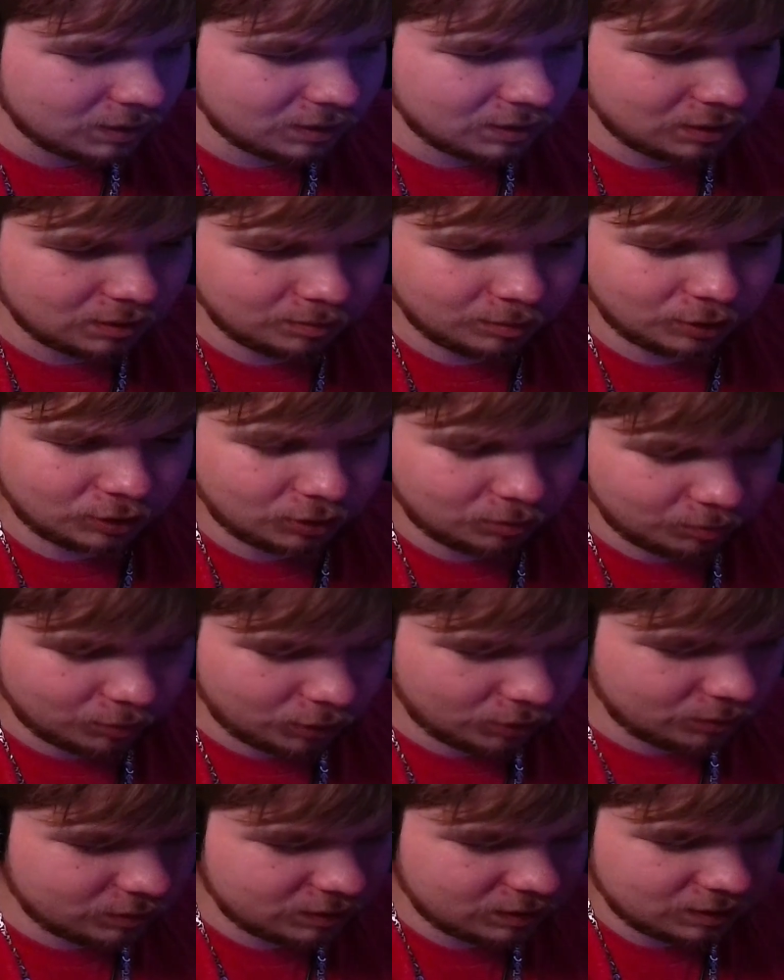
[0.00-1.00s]
about the
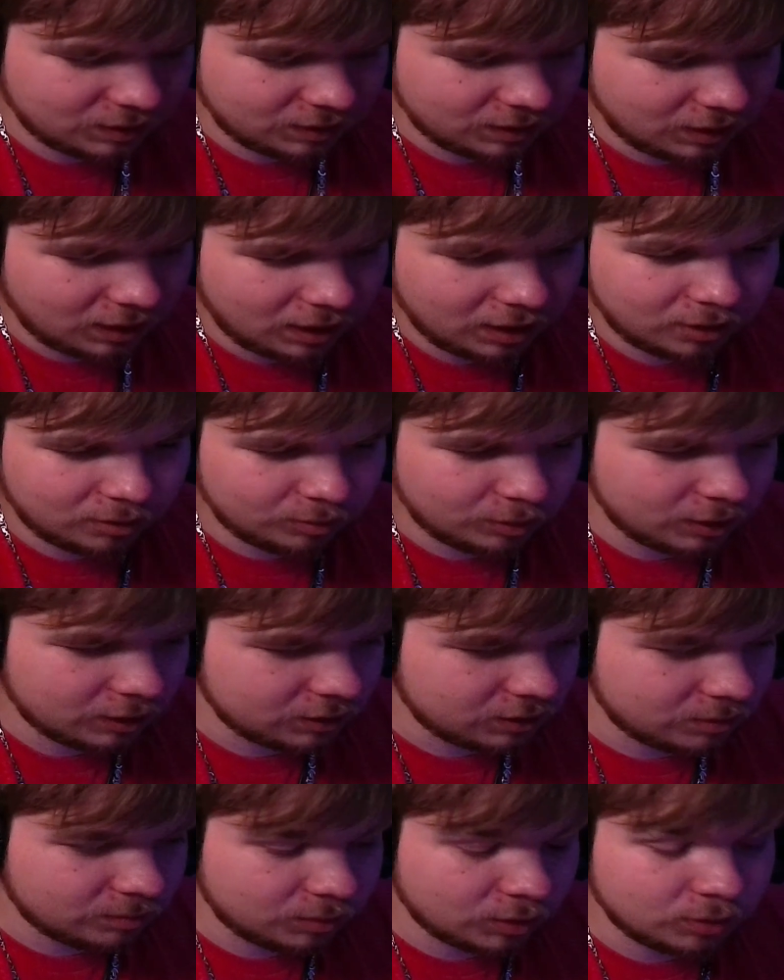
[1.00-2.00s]
bones and the
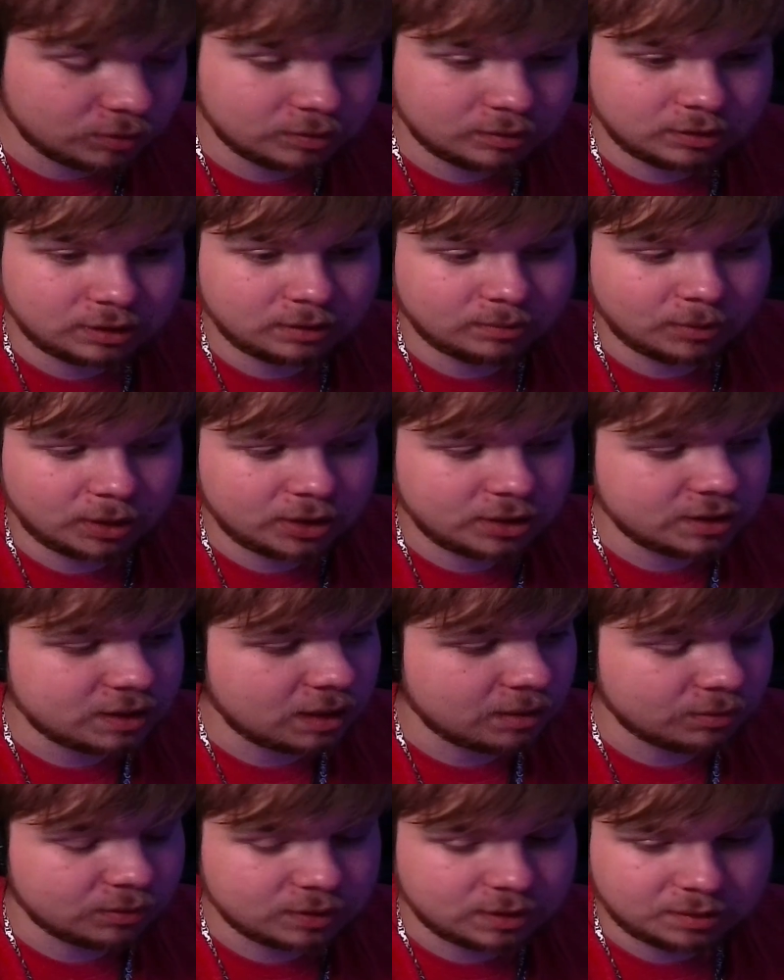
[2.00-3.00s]
chiropractor, bro. Mine's
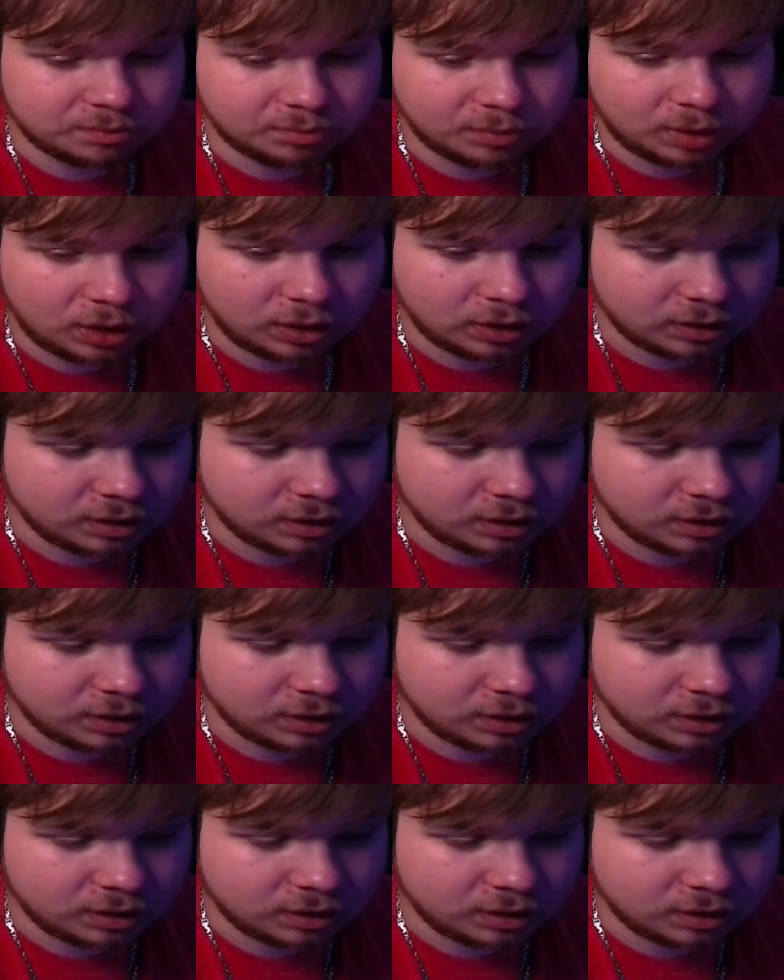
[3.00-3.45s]
coming with some bars. I